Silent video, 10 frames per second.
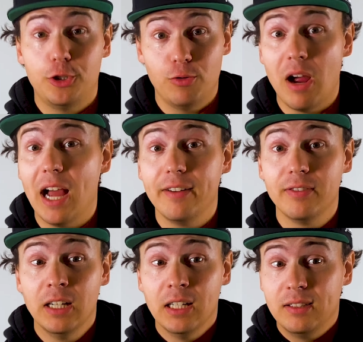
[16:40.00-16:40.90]
drive
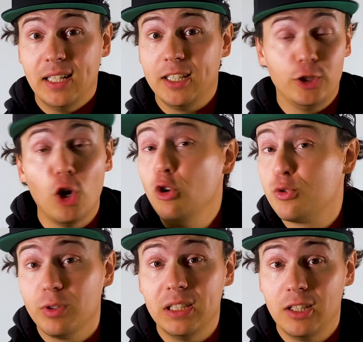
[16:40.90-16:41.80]
that goes
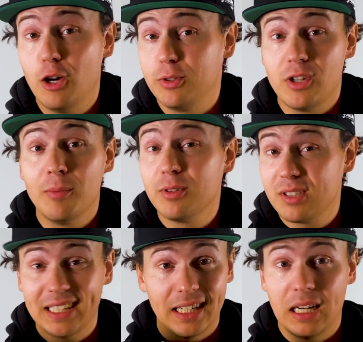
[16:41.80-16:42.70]
really low. It's almost
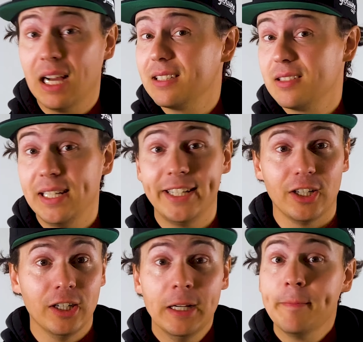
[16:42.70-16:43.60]
like a cut
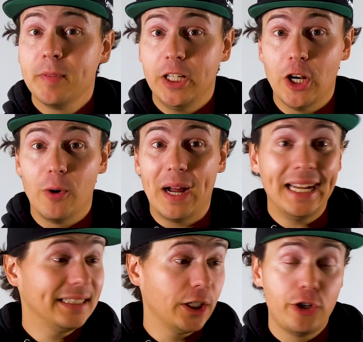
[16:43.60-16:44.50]
stinger. You know, I
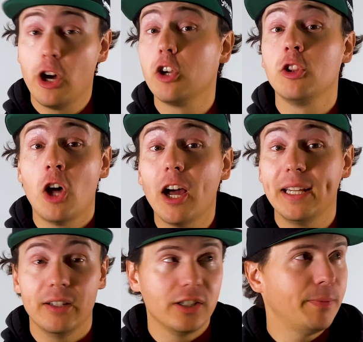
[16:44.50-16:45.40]
hit that shot a lot
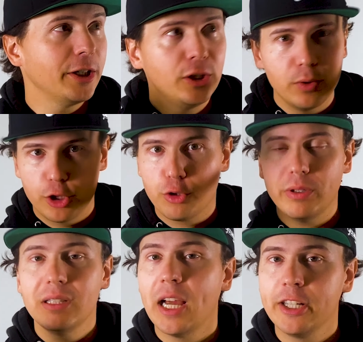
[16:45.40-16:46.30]
here, especially with
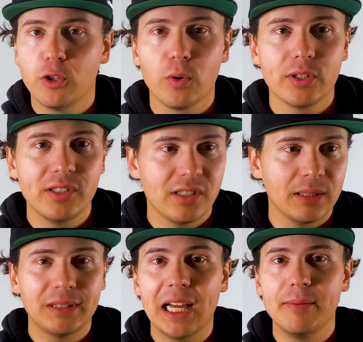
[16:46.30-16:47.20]
tree line courses.
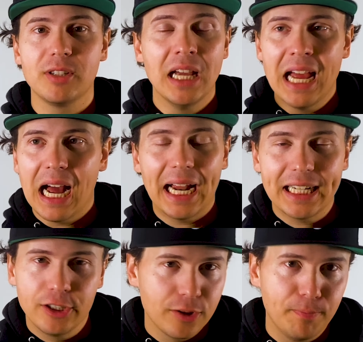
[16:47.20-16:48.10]
Sometimes I
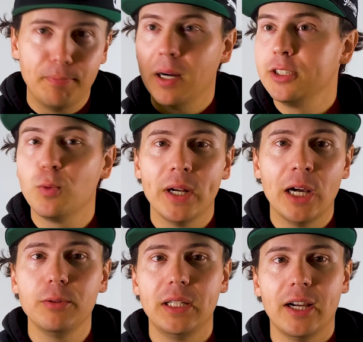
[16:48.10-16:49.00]
can just bunt one
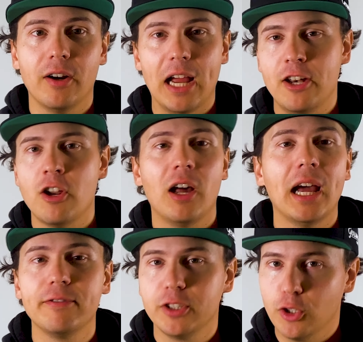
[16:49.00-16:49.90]
out there and not
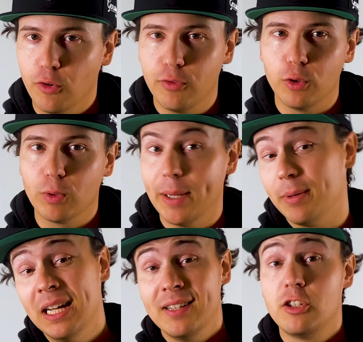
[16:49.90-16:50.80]
have to go full rip.
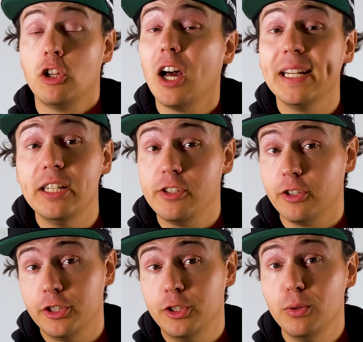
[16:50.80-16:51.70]
It's a lot easier
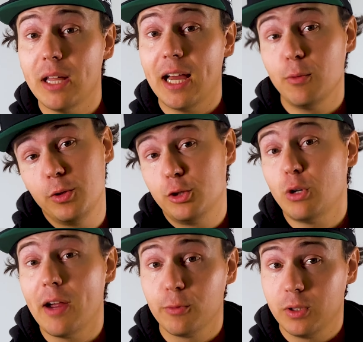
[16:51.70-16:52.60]
to do that with a
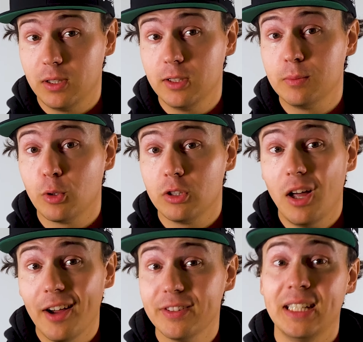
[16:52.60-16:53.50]
driver with a little more
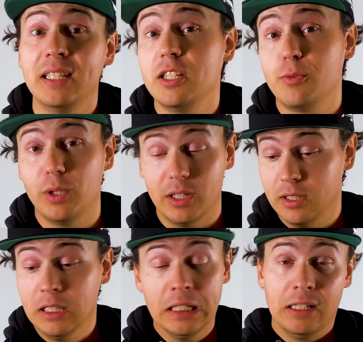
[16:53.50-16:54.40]
loft than it is with a
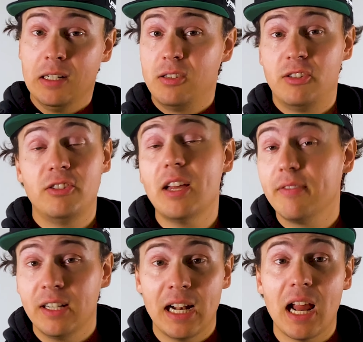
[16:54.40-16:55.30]

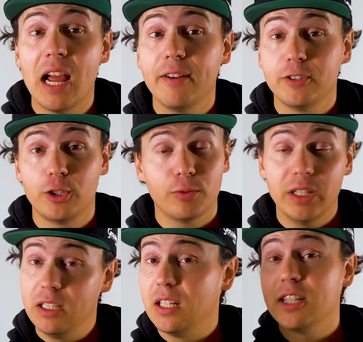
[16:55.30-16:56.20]
7.5
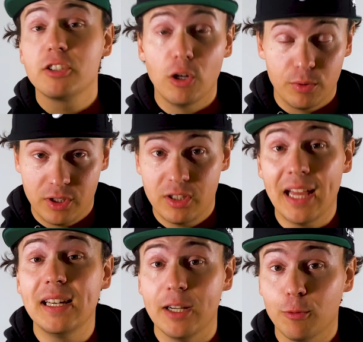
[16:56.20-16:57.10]
degree let's go
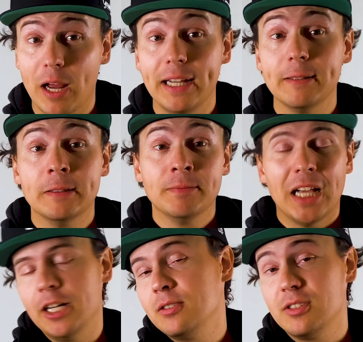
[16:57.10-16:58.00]
send it, right?
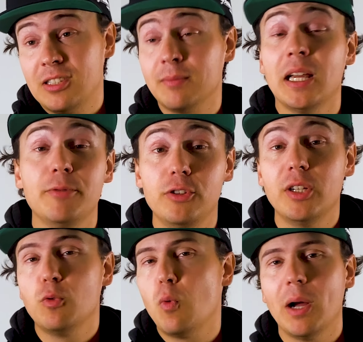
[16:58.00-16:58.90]
And sometimes you'd say,
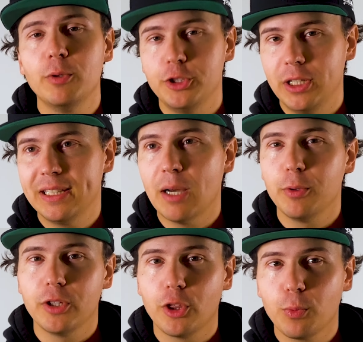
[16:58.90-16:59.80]
well, why wouldn't you hit that
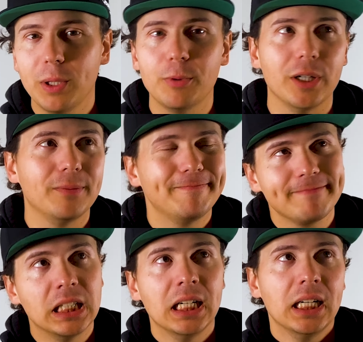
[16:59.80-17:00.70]
with the 3-wood?
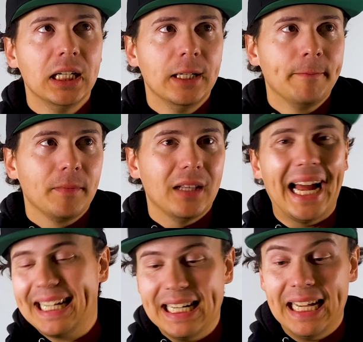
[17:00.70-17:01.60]
I
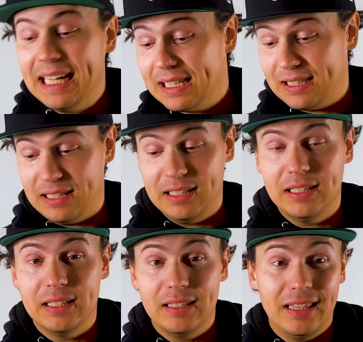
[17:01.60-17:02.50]
can hit
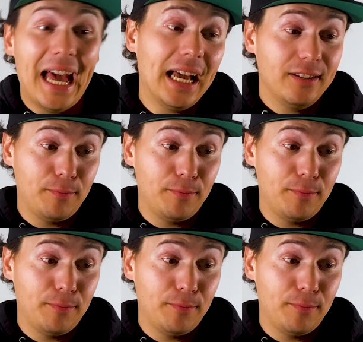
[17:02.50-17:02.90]
that